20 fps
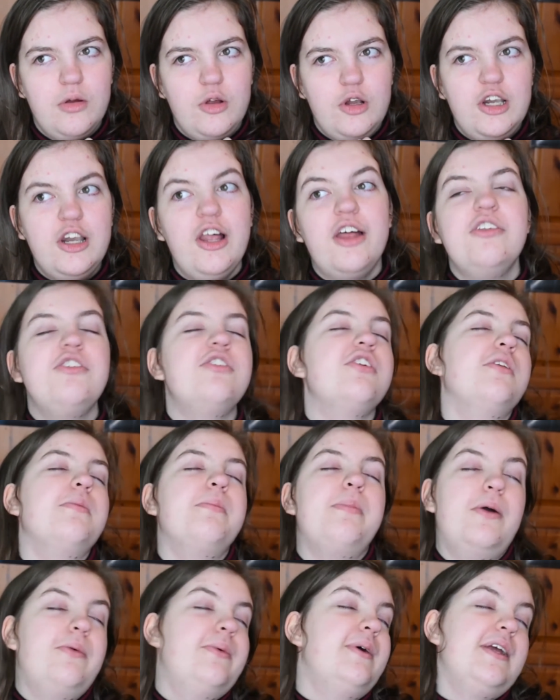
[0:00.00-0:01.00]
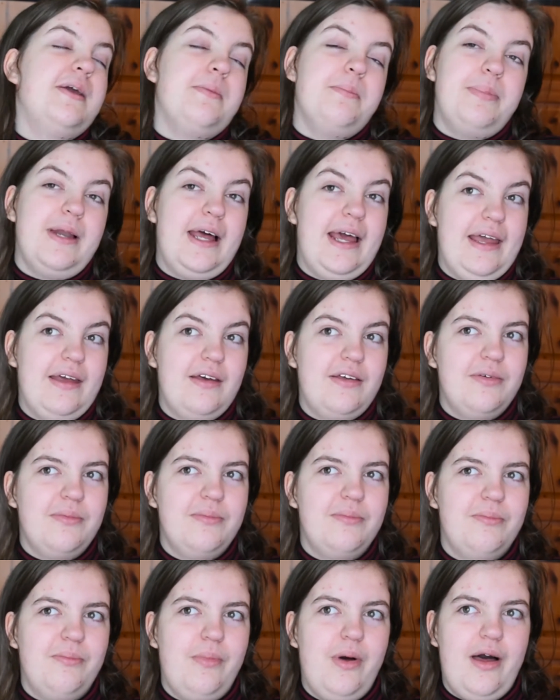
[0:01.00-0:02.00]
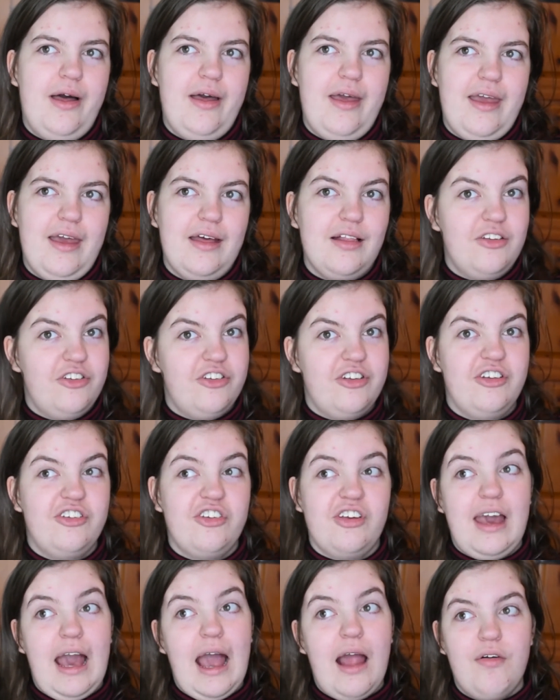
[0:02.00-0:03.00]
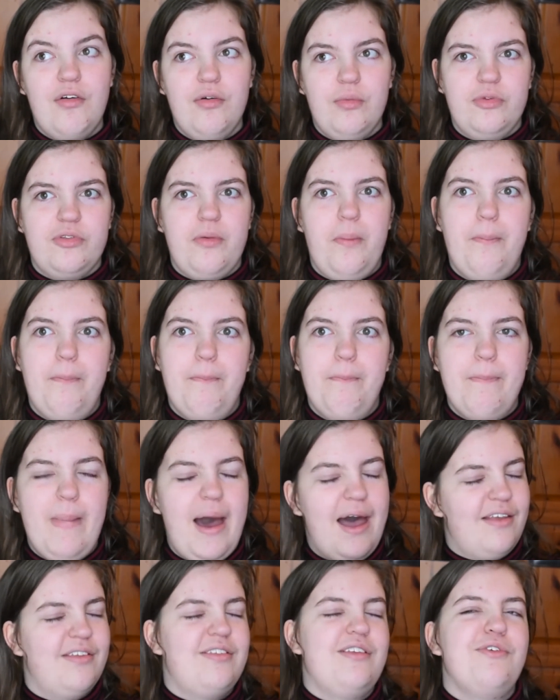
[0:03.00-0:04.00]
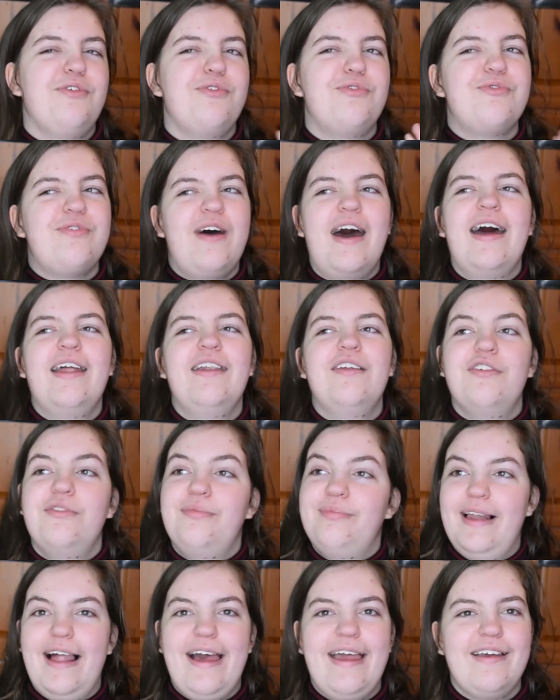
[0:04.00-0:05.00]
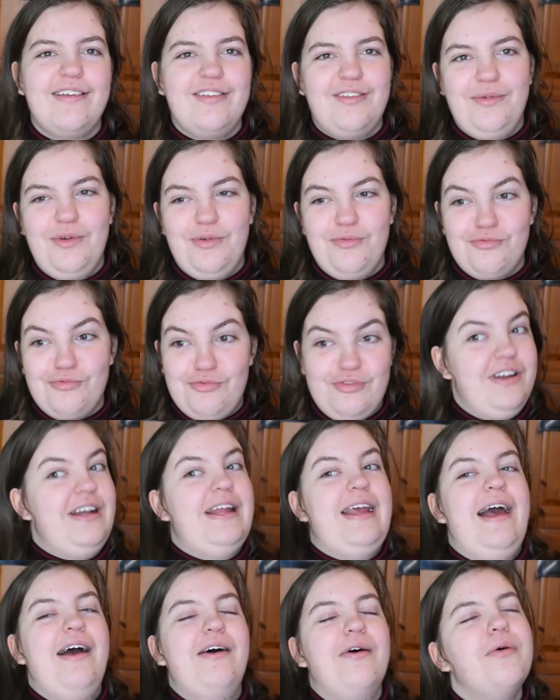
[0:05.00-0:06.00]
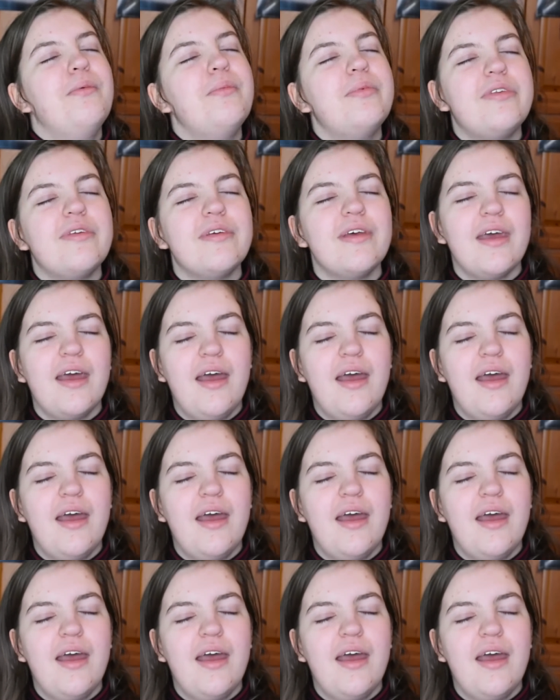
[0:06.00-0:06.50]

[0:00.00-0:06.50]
London by William Blake. My English teacher Karen was a massive fan of Blake, so it really helped.